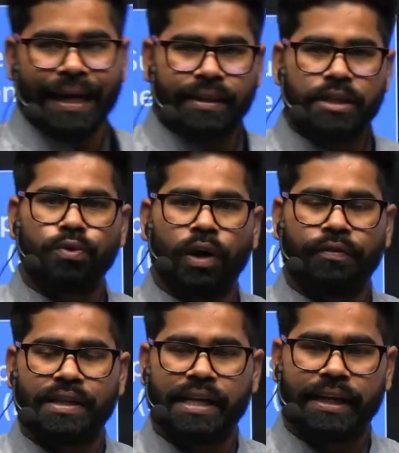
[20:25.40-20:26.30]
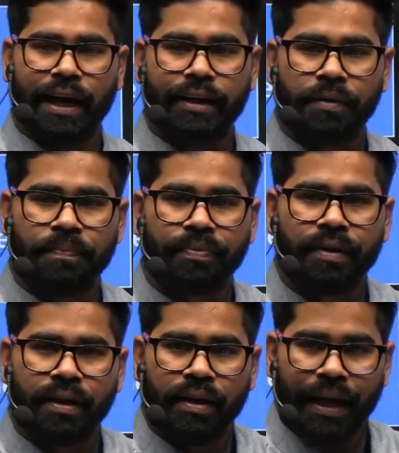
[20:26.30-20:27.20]
what we say that
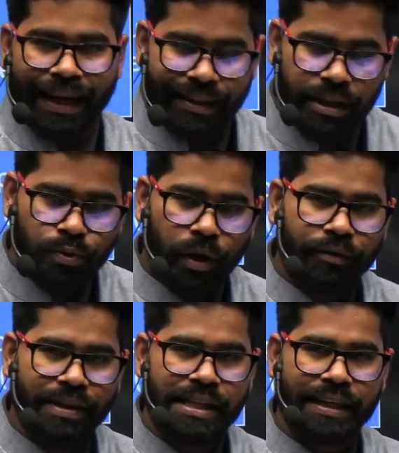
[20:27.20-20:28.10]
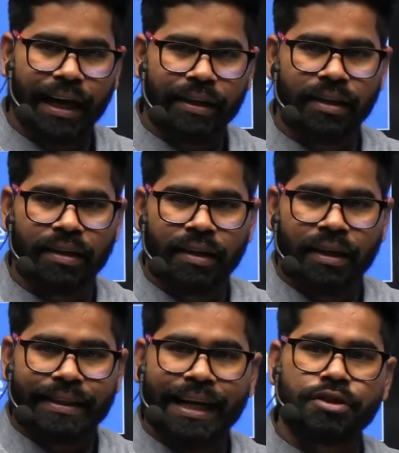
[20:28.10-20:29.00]
in this what we see that
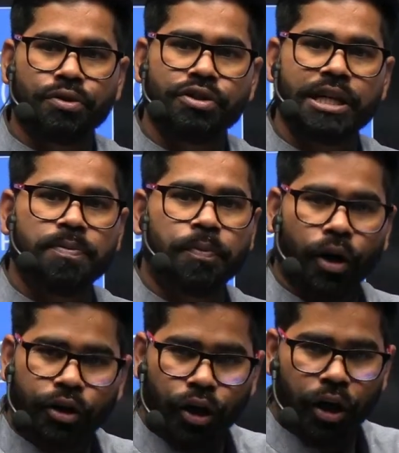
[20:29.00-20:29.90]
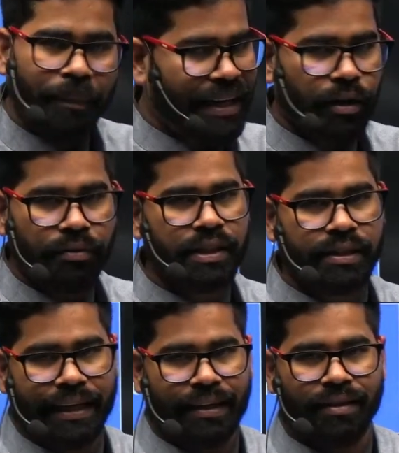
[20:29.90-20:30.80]
there is no such procurement of the
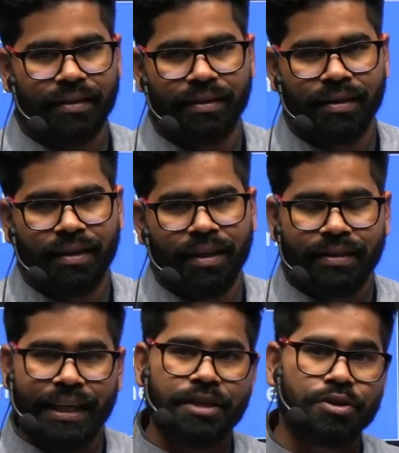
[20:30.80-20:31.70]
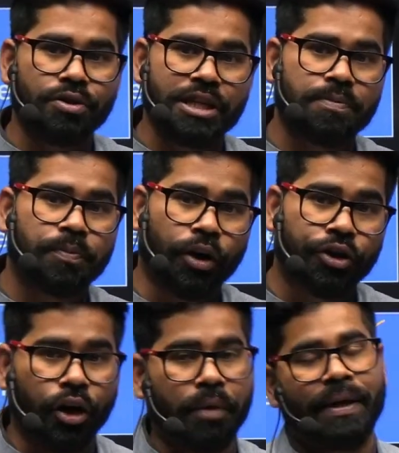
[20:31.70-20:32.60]
thing. There is no such
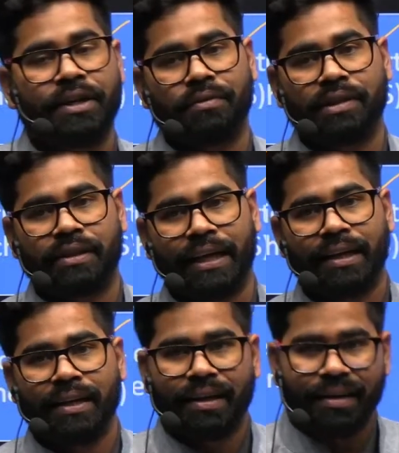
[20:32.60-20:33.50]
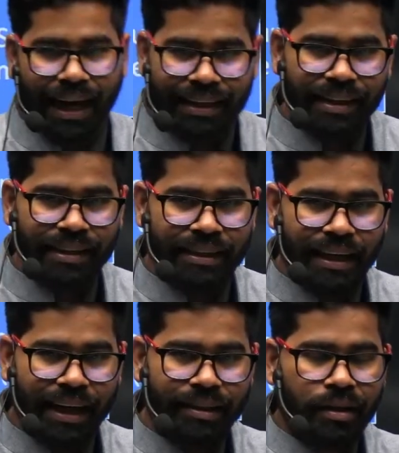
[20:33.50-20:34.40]
procurement of the thing. Rather than
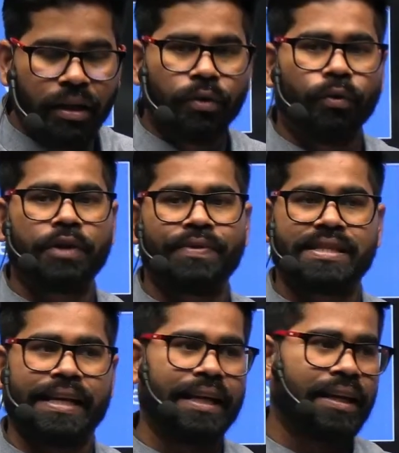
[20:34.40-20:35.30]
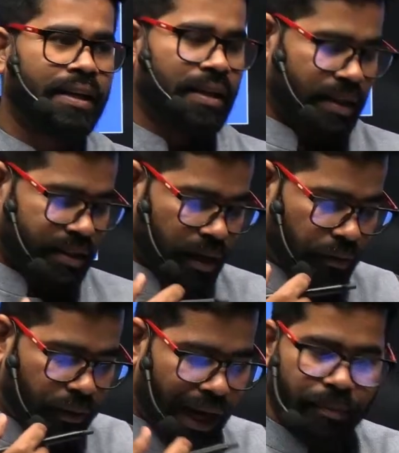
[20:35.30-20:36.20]
that, what we see, the
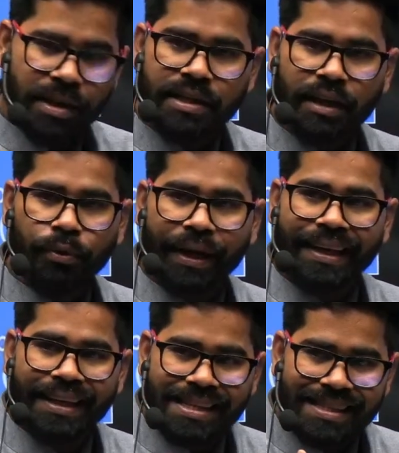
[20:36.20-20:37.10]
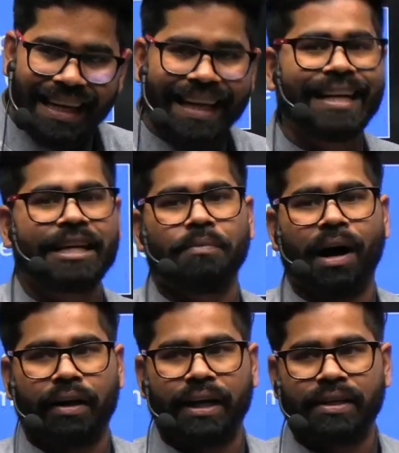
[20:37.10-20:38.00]
farmers are going selling it in
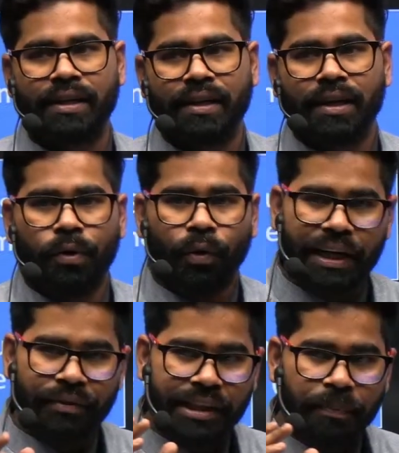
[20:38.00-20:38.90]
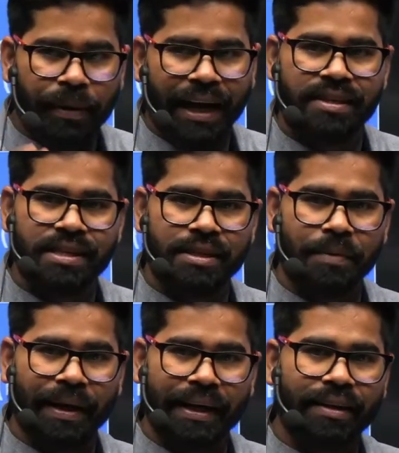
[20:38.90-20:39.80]
market. Whatever the price is
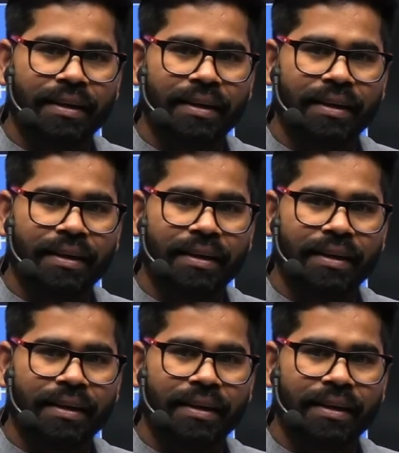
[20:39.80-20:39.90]
remaining,